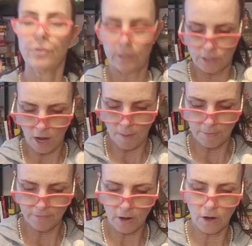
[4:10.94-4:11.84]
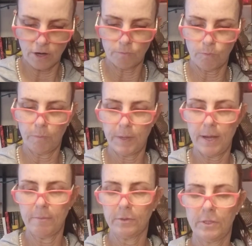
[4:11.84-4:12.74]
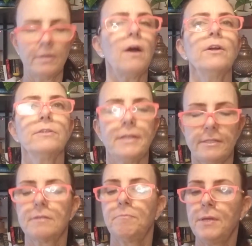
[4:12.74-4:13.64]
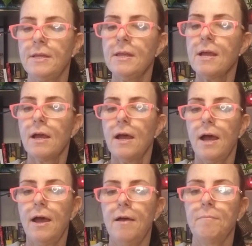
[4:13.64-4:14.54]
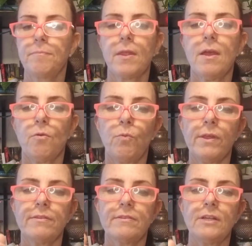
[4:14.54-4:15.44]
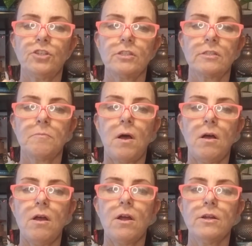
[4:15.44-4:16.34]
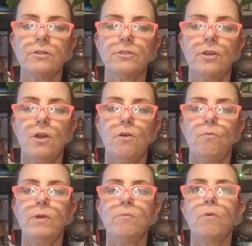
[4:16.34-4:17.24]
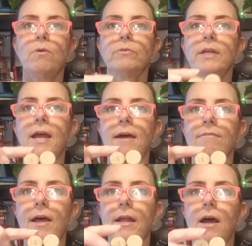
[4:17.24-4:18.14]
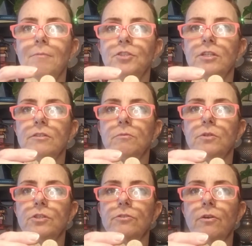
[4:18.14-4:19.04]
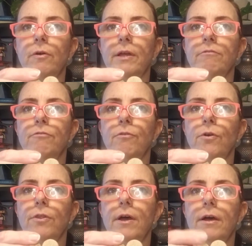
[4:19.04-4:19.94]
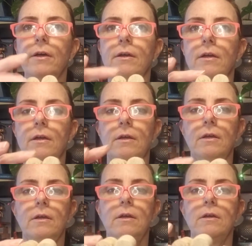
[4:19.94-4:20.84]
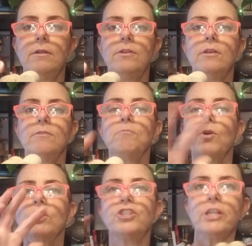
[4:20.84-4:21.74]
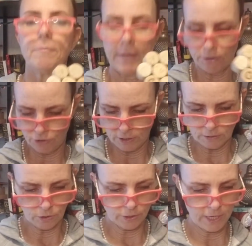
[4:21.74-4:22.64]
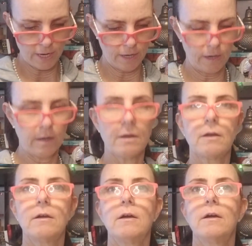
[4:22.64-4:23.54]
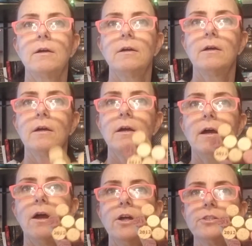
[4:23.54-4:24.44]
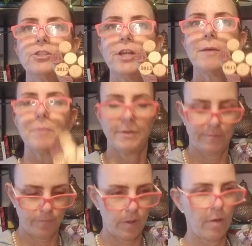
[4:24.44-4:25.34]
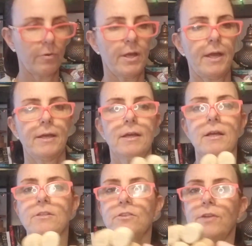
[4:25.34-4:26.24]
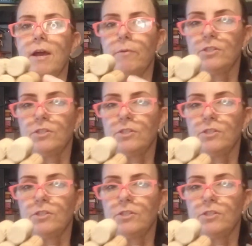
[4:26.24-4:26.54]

the top of the heart will be able to, be. With such a small heart, we won't have that option, so we're just going for the more geometric looking heart shape. Okay, so now we